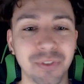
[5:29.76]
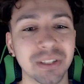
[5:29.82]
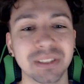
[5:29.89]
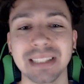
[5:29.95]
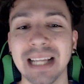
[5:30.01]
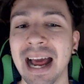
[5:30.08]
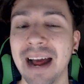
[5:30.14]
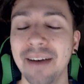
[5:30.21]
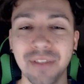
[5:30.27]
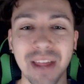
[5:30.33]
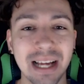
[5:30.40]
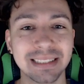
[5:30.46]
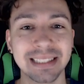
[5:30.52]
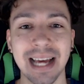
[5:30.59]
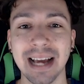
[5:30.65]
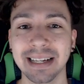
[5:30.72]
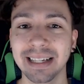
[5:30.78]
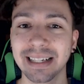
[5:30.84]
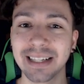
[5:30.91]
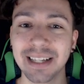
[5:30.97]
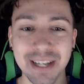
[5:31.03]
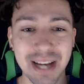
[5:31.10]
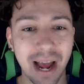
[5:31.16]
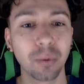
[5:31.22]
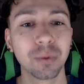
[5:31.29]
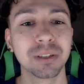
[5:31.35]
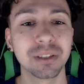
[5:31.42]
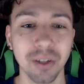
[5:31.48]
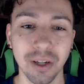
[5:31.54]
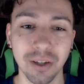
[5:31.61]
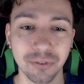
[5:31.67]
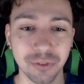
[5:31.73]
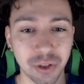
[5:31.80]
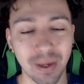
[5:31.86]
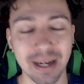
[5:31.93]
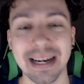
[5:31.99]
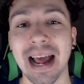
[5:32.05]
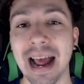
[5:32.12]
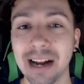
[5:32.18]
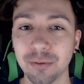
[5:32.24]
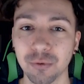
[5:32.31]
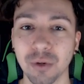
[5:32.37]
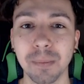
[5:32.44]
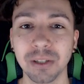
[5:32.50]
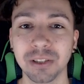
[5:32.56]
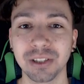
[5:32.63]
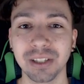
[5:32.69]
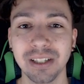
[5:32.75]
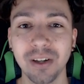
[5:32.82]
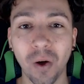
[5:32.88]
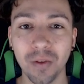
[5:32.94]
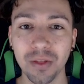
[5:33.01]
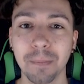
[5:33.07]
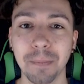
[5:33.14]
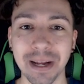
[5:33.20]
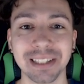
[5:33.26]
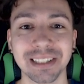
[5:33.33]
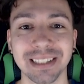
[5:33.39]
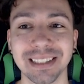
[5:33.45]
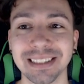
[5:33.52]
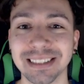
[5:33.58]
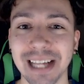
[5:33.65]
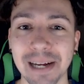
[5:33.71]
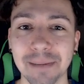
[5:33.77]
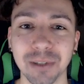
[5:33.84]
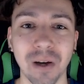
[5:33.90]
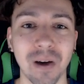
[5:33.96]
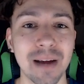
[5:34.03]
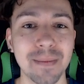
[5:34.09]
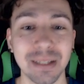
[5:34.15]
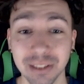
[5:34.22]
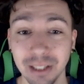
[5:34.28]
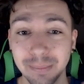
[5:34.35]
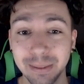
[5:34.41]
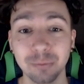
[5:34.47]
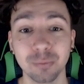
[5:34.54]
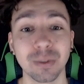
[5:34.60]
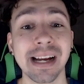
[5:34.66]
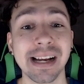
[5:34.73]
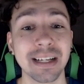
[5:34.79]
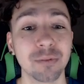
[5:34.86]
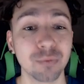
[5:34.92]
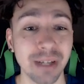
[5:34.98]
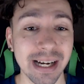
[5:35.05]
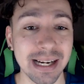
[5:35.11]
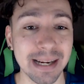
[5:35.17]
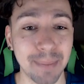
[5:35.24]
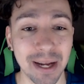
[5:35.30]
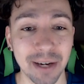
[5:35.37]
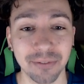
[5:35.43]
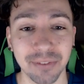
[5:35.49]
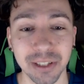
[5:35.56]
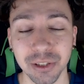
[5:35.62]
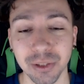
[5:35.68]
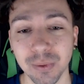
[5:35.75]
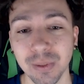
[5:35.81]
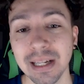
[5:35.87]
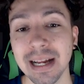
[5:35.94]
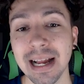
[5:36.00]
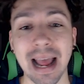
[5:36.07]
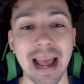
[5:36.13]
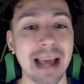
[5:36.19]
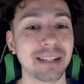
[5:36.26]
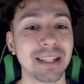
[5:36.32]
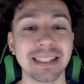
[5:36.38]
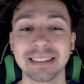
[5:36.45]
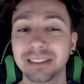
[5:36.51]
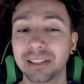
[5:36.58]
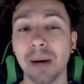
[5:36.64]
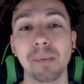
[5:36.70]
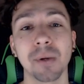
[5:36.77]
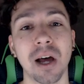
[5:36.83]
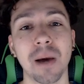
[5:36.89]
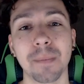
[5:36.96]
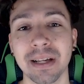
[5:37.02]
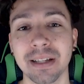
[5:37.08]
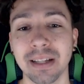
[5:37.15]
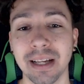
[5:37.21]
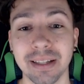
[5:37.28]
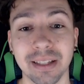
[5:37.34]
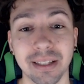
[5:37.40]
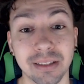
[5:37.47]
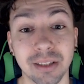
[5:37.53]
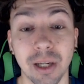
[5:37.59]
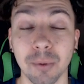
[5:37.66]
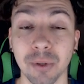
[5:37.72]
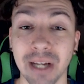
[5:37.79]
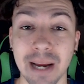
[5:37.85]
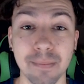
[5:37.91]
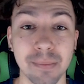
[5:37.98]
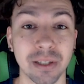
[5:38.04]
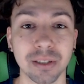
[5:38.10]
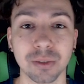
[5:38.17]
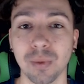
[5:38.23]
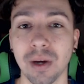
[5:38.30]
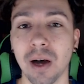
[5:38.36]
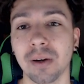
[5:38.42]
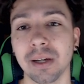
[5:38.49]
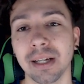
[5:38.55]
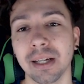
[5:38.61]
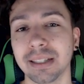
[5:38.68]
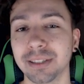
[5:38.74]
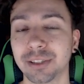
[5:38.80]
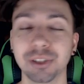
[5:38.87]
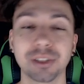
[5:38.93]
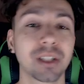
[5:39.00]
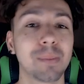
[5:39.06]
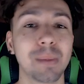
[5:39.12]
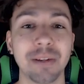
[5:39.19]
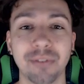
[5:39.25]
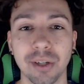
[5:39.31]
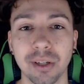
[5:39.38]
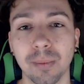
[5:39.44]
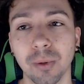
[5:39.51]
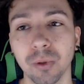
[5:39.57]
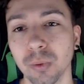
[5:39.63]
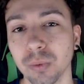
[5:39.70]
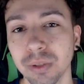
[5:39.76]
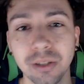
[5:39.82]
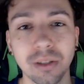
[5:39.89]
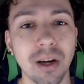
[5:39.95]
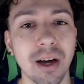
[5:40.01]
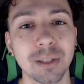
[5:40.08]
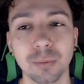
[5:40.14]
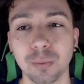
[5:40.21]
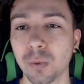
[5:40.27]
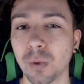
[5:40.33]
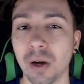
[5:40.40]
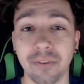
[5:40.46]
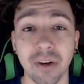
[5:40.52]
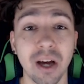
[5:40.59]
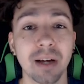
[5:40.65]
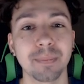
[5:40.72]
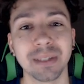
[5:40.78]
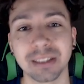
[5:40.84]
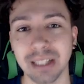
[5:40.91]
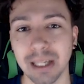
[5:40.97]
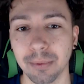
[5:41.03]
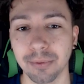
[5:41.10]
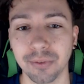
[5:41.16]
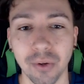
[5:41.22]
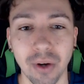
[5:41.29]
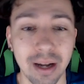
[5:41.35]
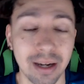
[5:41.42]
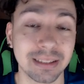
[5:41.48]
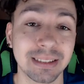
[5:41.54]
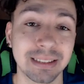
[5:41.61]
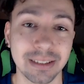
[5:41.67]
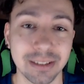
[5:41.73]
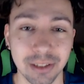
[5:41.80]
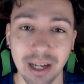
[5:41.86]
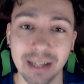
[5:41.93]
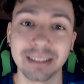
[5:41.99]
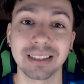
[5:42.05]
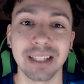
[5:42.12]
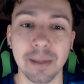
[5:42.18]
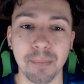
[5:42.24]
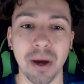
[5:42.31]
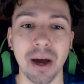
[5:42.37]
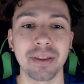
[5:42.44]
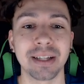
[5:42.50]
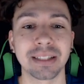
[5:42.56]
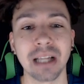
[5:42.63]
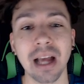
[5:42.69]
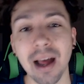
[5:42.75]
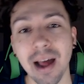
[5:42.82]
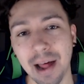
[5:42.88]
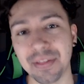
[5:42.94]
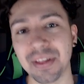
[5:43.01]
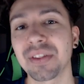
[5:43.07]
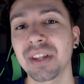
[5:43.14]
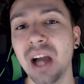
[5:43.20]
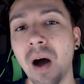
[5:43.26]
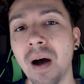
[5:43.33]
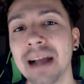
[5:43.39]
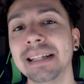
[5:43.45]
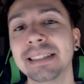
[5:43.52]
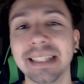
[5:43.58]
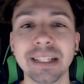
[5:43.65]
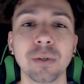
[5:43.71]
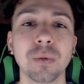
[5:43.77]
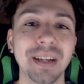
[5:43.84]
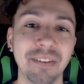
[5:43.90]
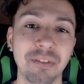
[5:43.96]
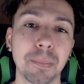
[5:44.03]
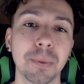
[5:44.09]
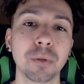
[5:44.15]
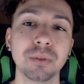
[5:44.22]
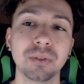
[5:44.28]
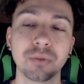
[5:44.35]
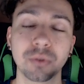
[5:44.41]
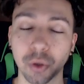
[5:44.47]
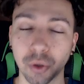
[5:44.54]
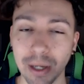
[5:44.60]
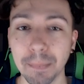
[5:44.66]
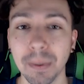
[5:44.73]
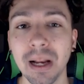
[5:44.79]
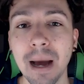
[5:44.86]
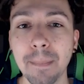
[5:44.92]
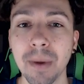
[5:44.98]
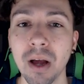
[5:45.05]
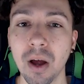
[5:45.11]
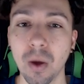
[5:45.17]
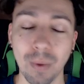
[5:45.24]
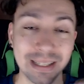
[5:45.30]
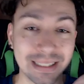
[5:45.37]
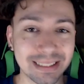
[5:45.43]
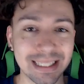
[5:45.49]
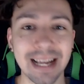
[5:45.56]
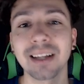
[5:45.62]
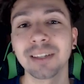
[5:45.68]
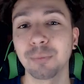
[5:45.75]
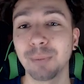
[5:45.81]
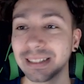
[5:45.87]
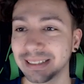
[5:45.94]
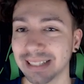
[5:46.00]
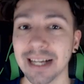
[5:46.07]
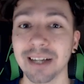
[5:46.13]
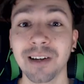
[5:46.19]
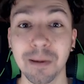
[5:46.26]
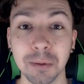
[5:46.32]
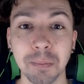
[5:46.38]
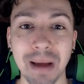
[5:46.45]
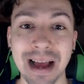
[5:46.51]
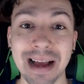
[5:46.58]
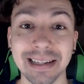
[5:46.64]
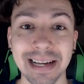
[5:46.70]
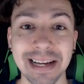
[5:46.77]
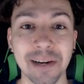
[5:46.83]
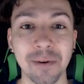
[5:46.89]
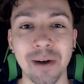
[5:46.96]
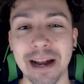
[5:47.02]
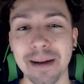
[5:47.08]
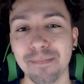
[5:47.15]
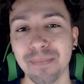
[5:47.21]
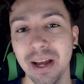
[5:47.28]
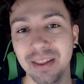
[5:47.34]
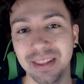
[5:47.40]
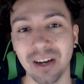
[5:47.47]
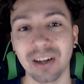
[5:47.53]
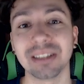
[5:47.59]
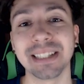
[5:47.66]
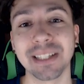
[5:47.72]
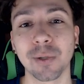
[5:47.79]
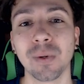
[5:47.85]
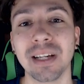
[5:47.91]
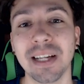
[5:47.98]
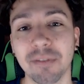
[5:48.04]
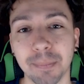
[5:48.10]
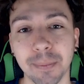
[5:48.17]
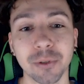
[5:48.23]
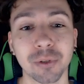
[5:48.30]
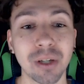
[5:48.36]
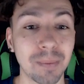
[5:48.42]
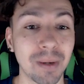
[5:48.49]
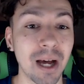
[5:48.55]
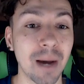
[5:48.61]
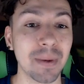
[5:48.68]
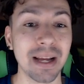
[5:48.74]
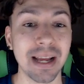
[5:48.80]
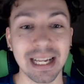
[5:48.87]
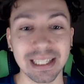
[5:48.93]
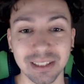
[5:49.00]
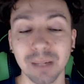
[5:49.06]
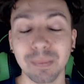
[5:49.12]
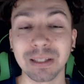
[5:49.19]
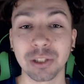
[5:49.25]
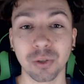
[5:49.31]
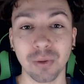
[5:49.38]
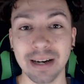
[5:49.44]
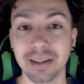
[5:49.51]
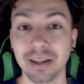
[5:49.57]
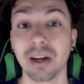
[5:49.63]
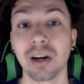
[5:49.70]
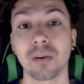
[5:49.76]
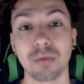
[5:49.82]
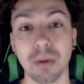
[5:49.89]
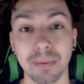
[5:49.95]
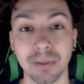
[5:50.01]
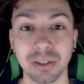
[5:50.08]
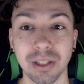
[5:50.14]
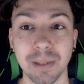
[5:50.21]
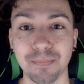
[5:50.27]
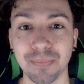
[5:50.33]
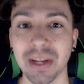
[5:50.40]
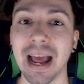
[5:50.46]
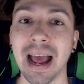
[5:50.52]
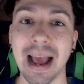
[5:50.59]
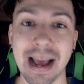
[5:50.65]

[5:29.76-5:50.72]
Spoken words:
Just to have that attacking nous of Trent and Robertson on the pitch at the same time is going to be really, really beneficial. And this double up in the double game week as well is just going to be phenomenal. You guys will have heard me say before, and I kind of stick by this, I think the ideal Liverpool triple up, when Salah comes back anyway, the ideal Liverpool triple up is going to be Trent, Robertson